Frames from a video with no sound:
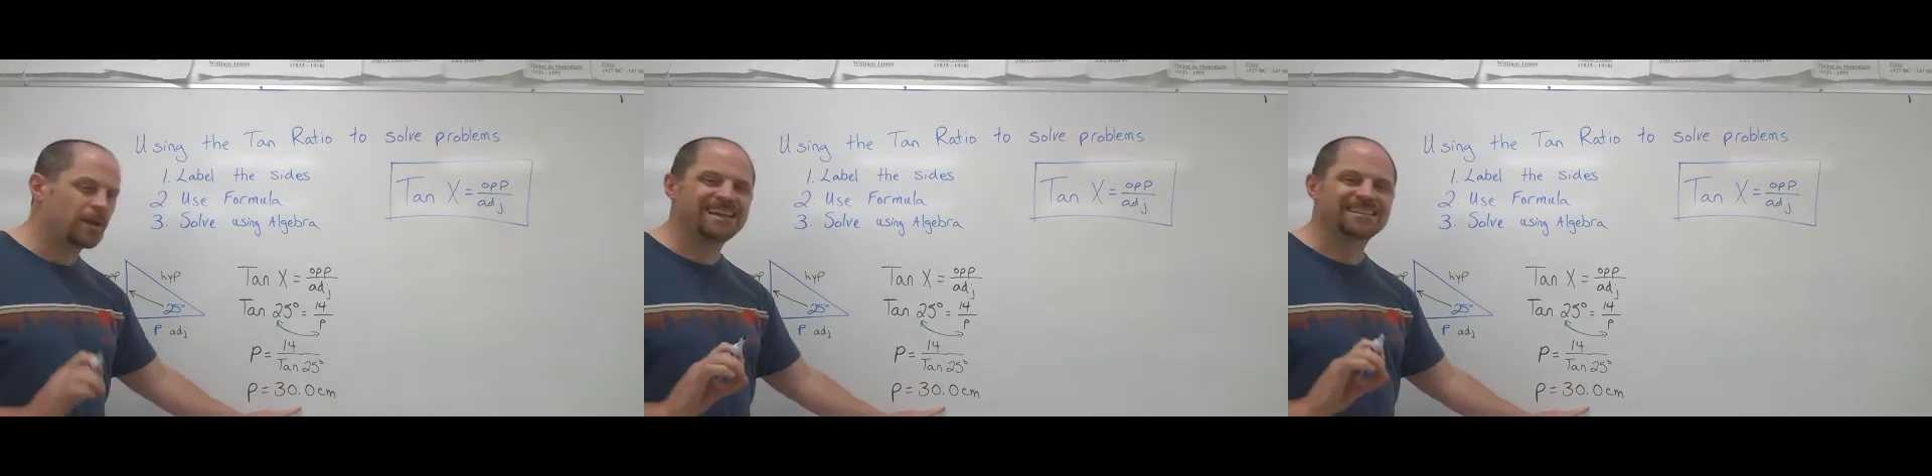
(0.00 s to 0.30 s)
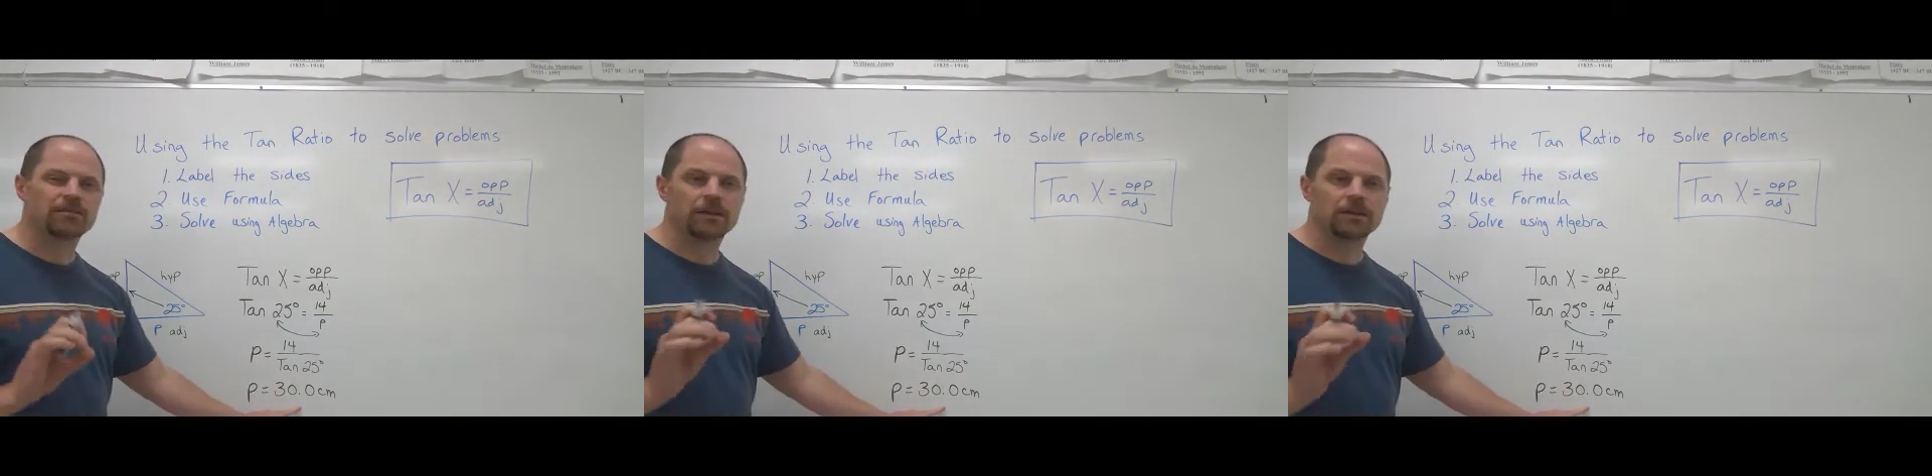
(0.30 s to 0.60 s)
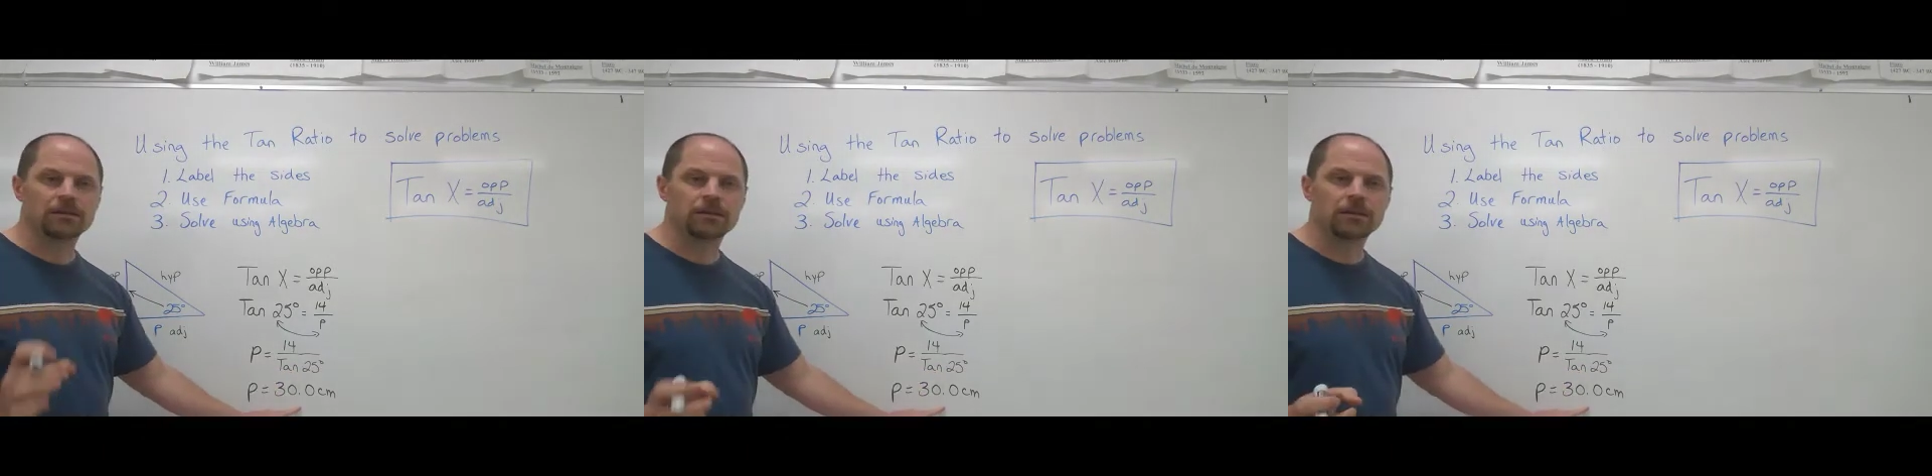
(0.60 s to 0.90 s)
higher, a
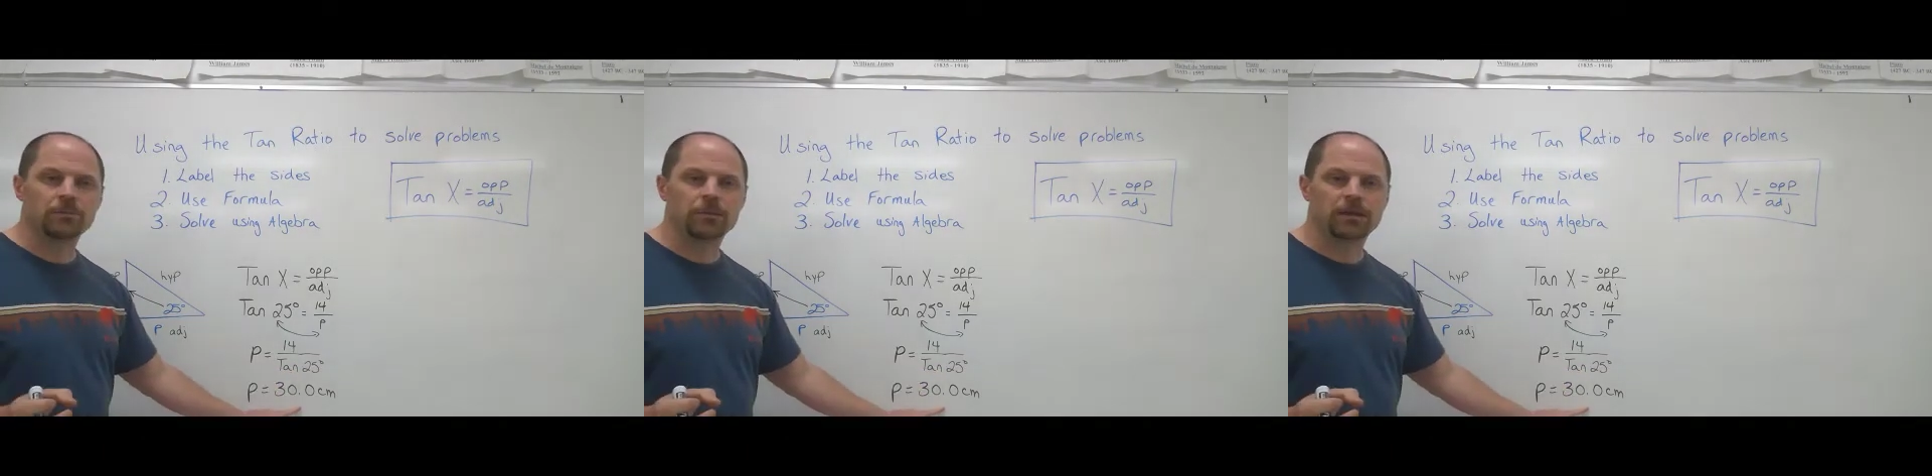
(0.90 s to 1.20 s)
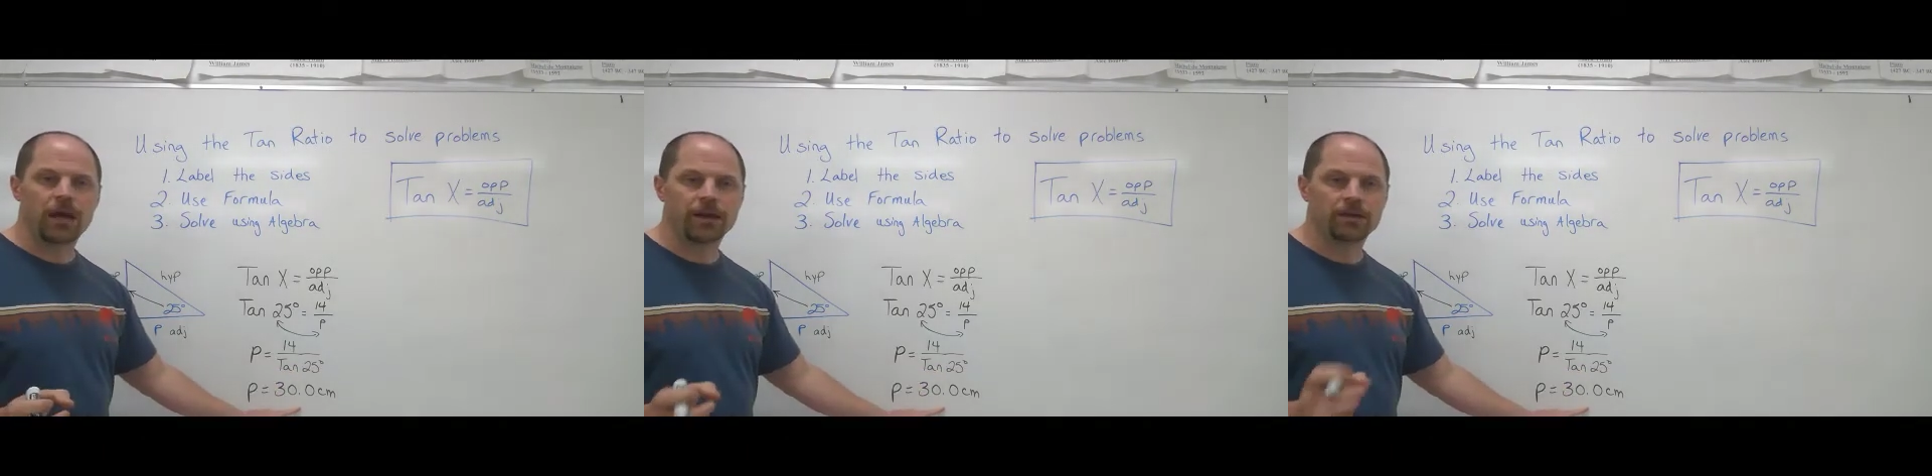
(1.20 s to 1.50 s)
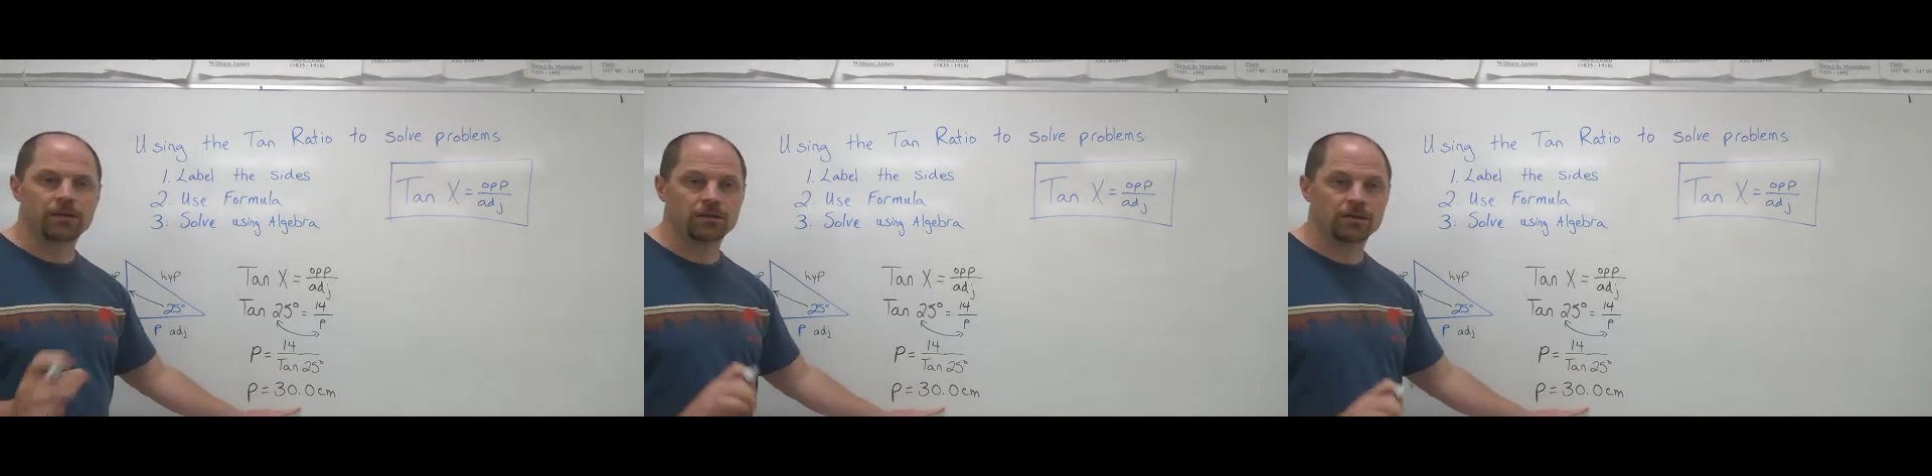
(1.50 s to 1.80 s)
little bit lower,
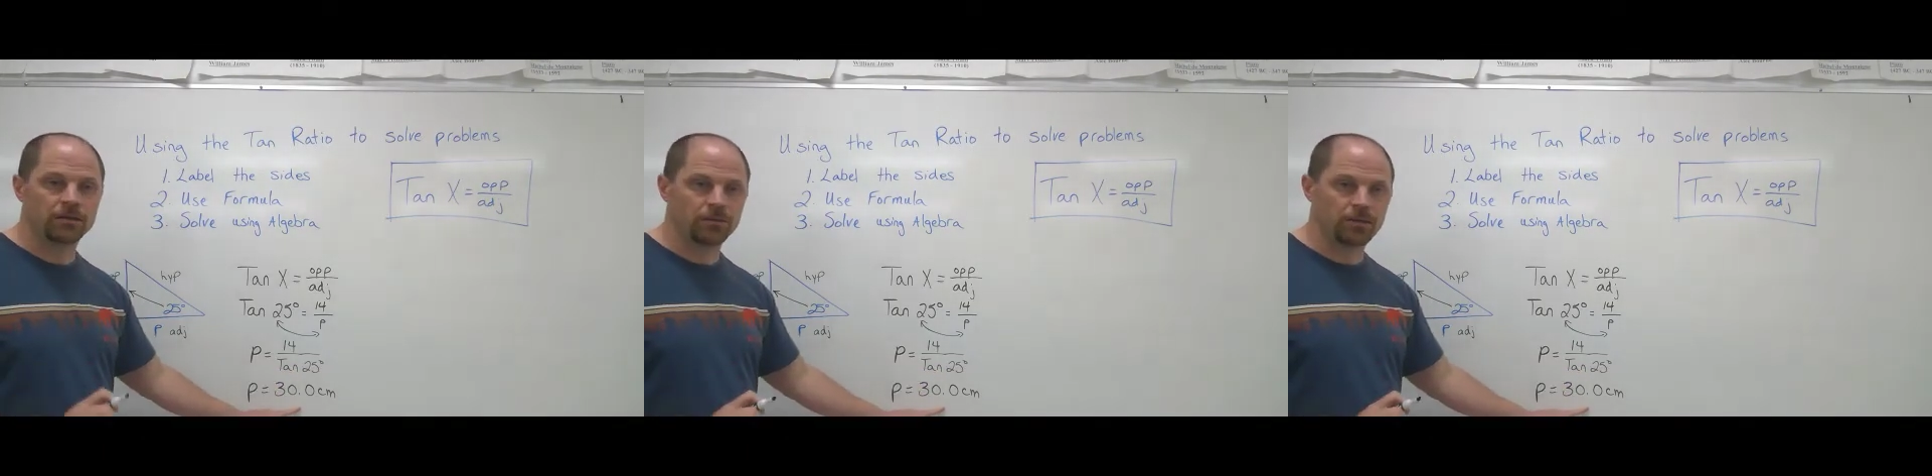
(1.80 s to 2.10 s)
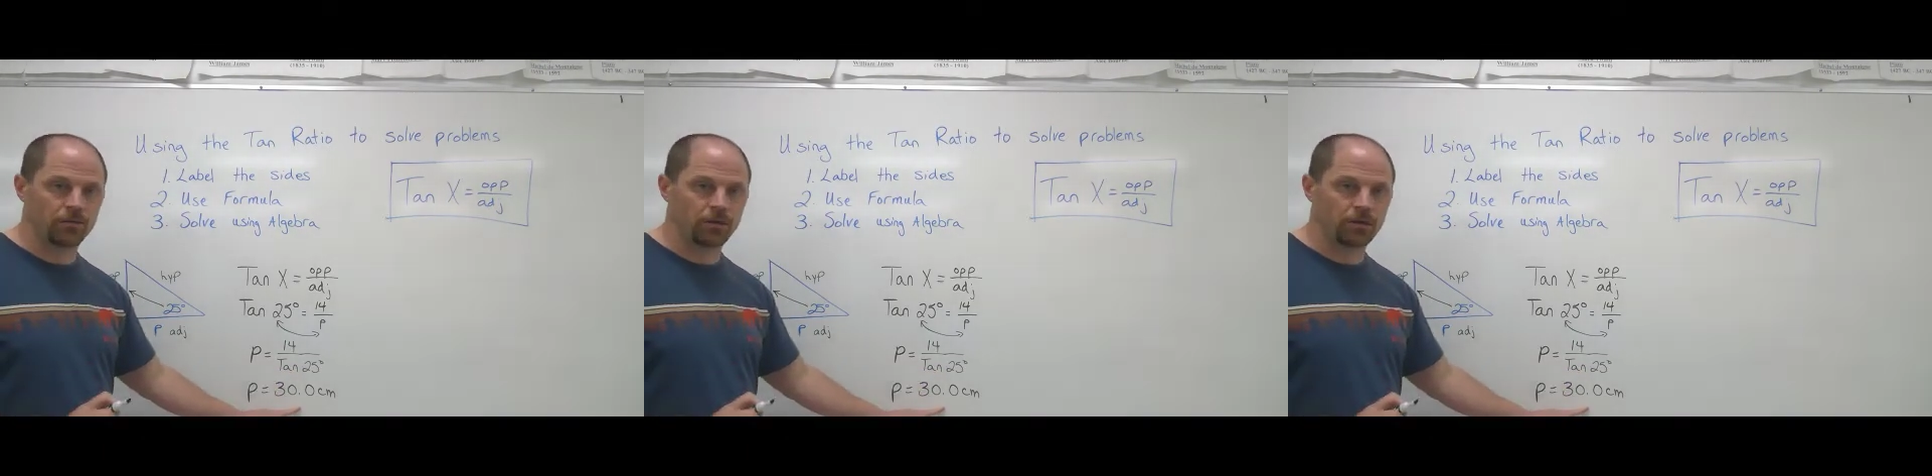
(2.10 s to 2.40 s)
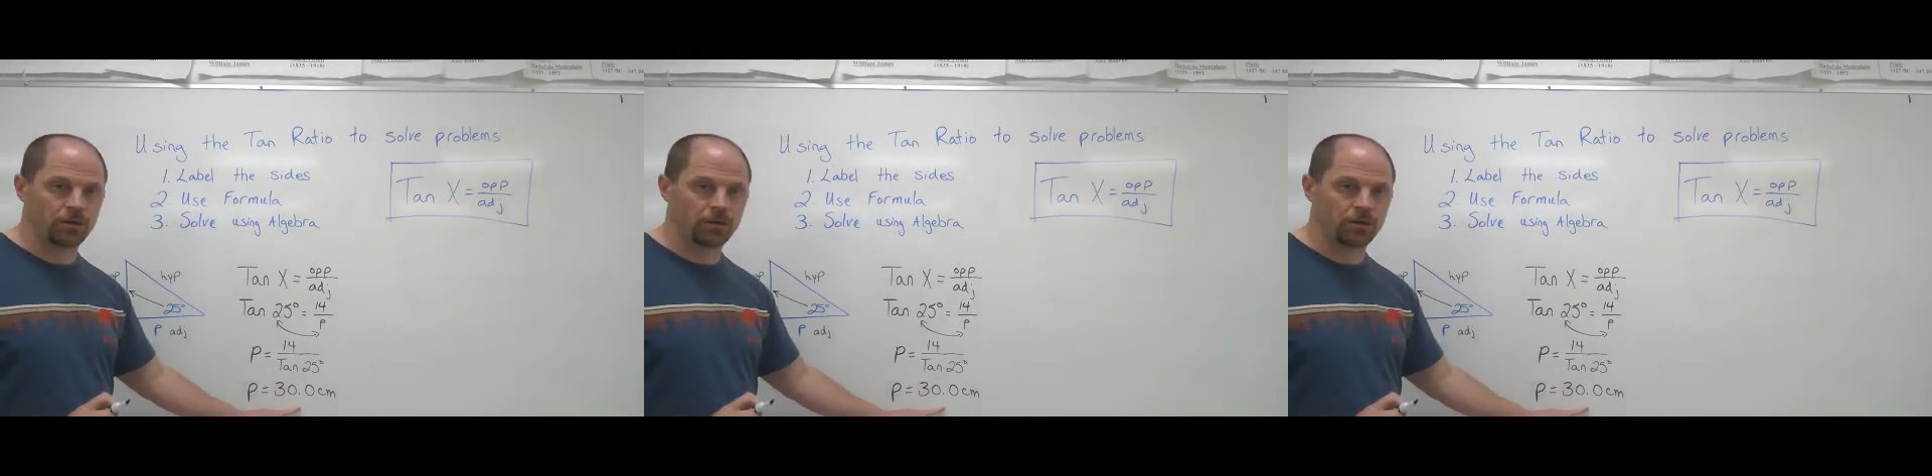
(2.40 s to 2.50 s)
29.9